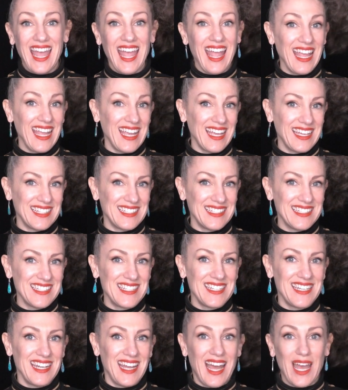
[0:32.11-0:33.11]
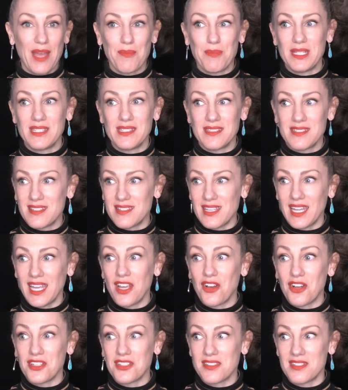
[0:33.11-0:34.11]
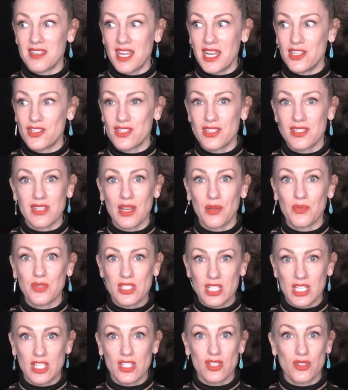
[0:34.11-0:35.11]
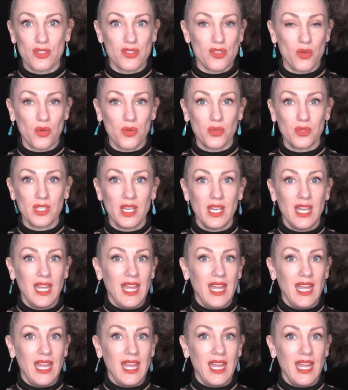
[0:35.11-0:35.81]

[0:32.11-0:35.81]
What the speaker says: And I've been singing on stage since I was 6 years old,